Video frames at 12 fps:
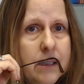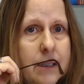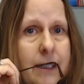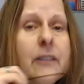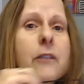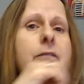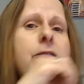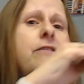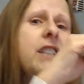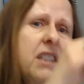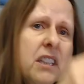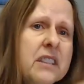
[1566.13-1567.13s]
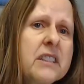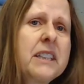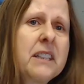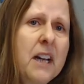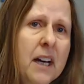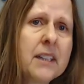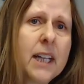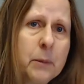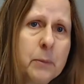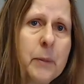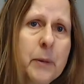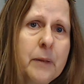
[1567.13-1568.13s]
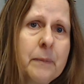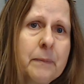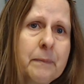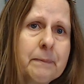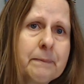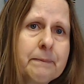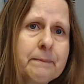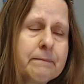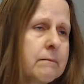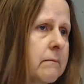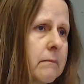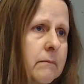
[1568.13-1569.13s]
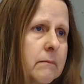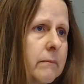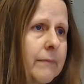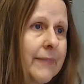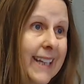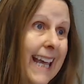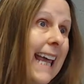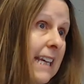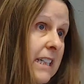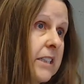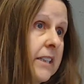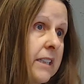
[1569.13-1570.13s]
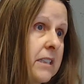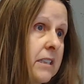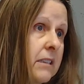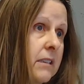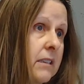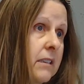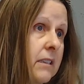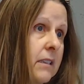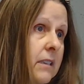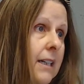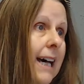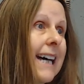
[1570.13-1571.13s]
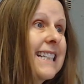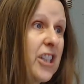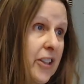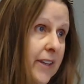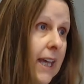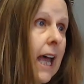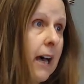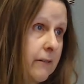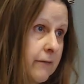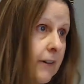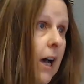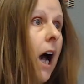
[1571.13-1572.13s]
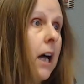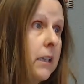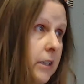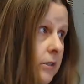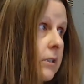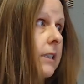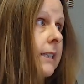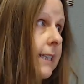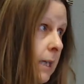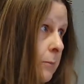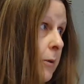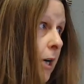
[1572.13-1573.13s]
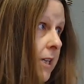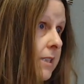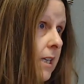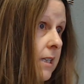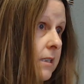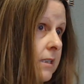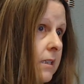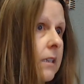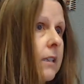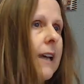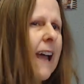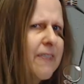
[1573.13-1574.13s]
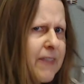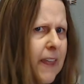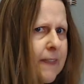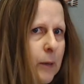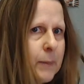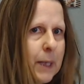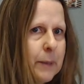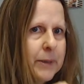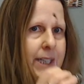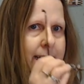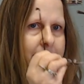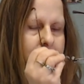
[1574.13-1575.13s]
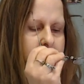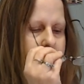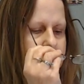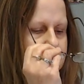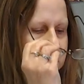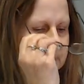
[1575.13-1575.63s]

Like they're physically not capable. They can't handle it until they have a little cleanup process. Then they'll be able to handle it.